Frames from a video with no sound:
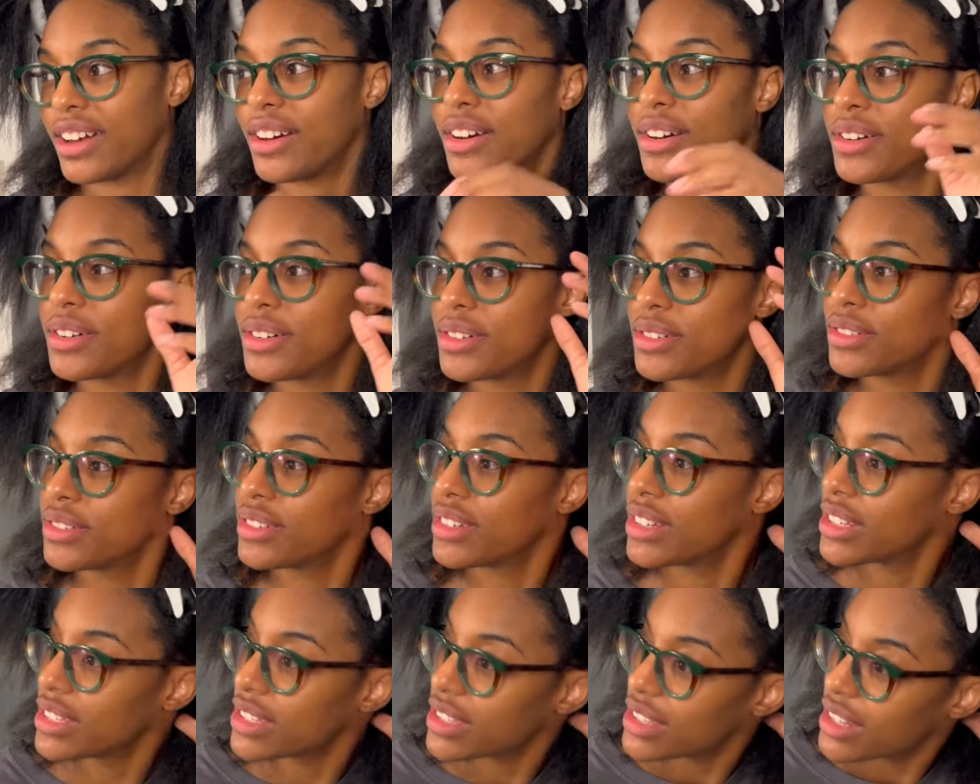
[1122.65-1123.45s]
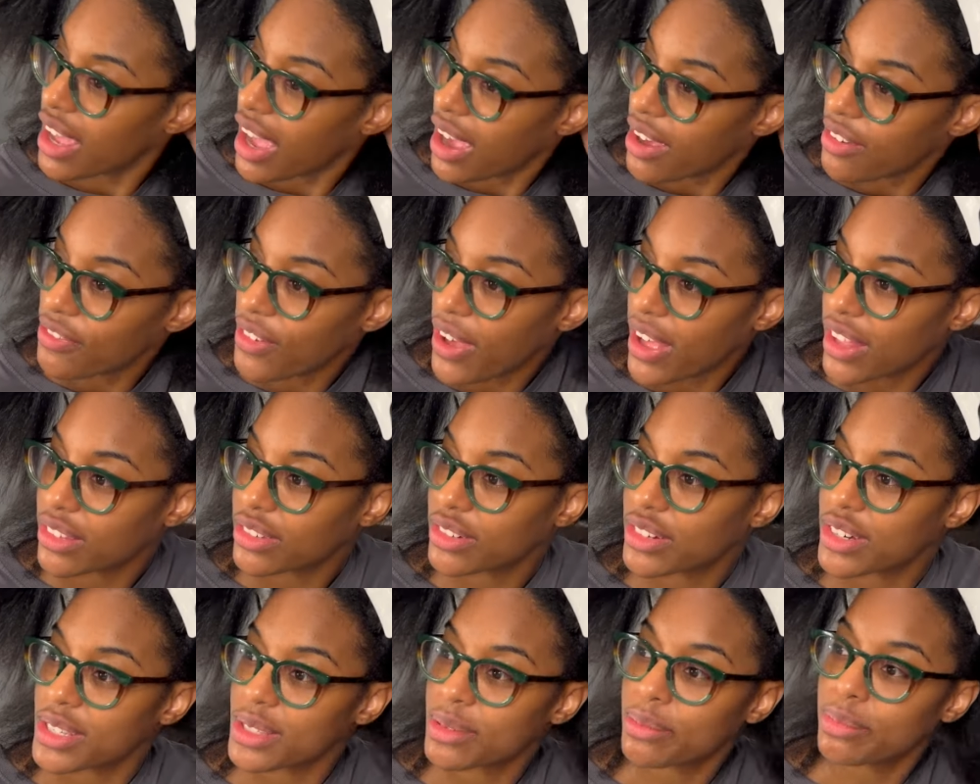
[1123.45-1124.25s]
oh, this I follow
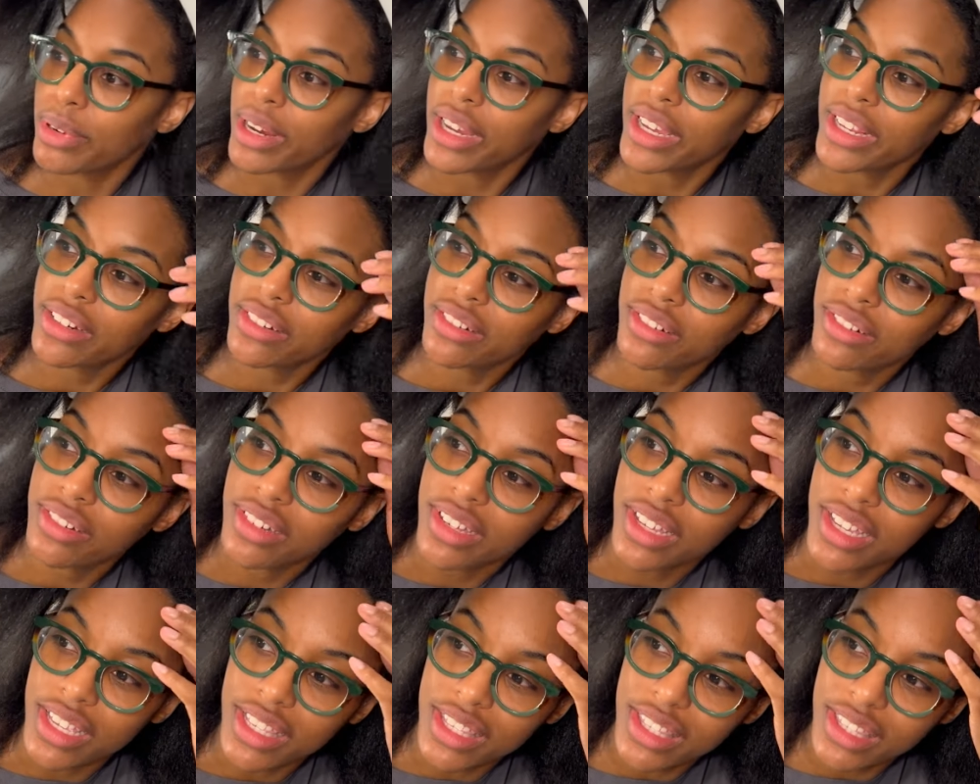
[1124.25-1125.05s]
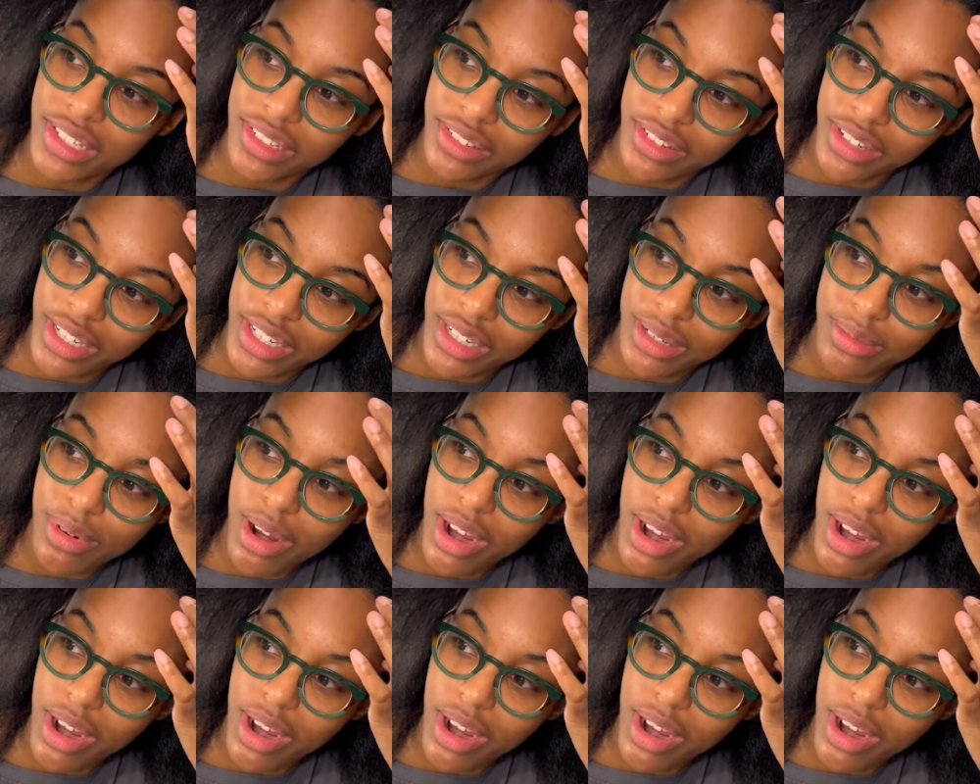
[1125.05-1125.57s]
this braider on Instagram.